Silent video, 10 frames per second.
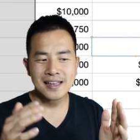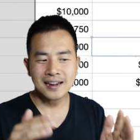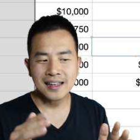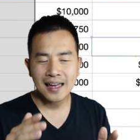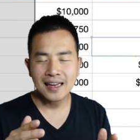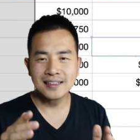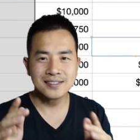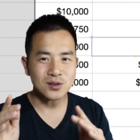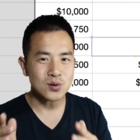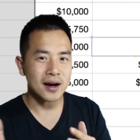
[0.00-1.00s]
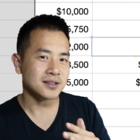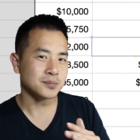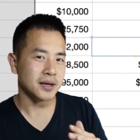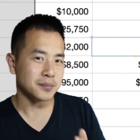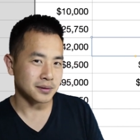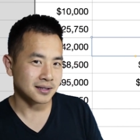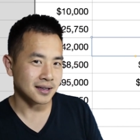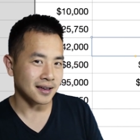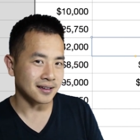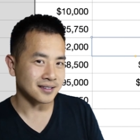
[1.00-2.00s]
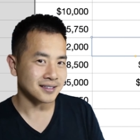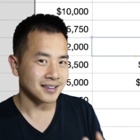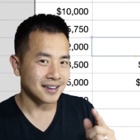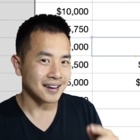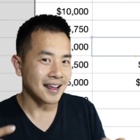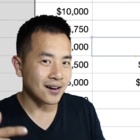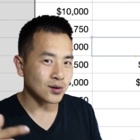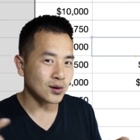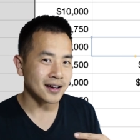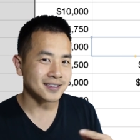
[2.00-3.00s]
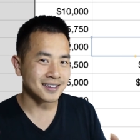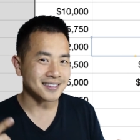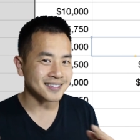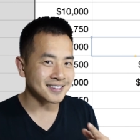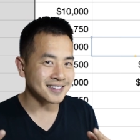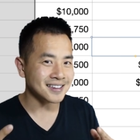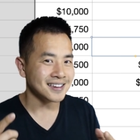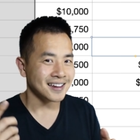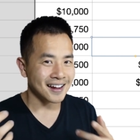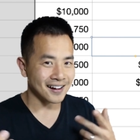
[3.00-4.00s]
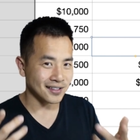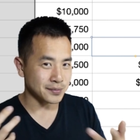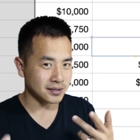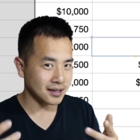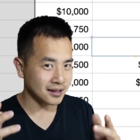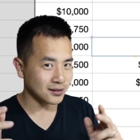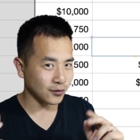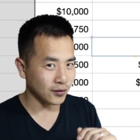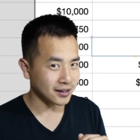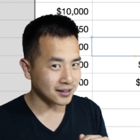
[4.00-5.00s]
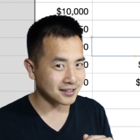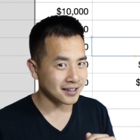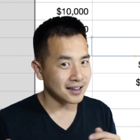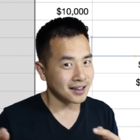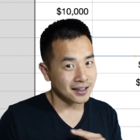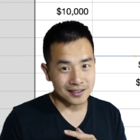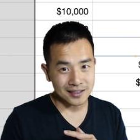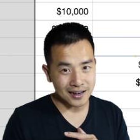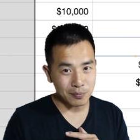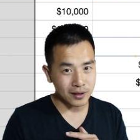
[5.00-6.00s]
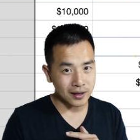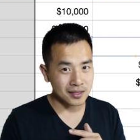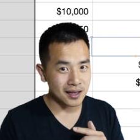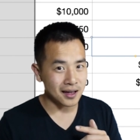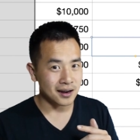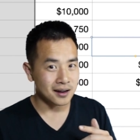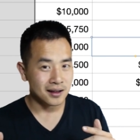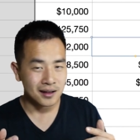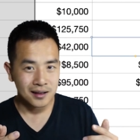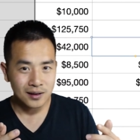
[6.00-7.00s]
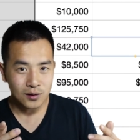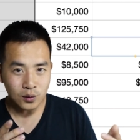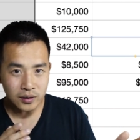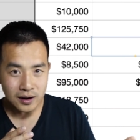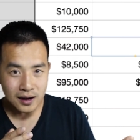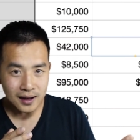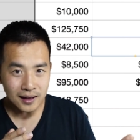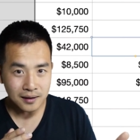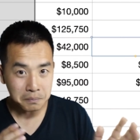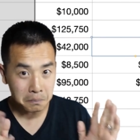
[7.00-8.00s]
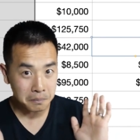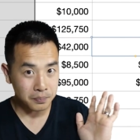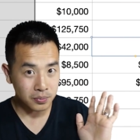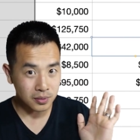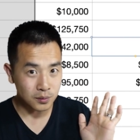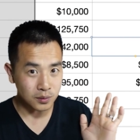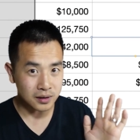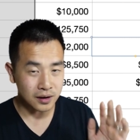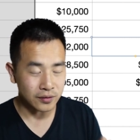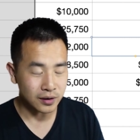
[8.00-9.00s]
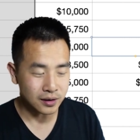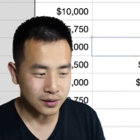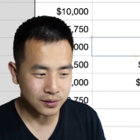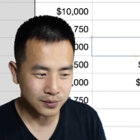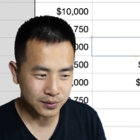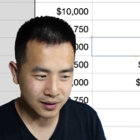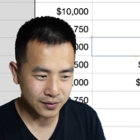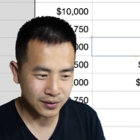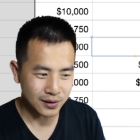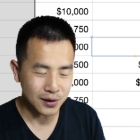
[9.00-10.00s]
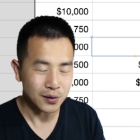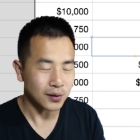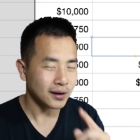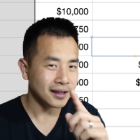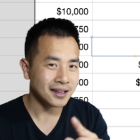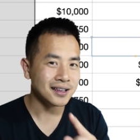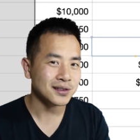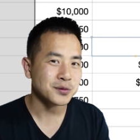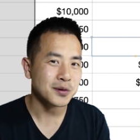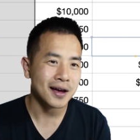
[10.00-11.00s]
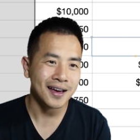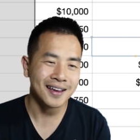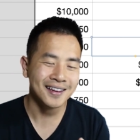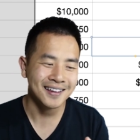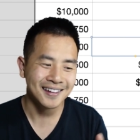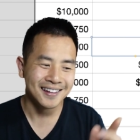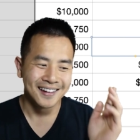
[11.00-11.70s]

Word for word: in case you guys make mistakes. Now you guys get to see how the mistakes are fixed. Did I plan that or not? We'll never know. We'll never know. Either way,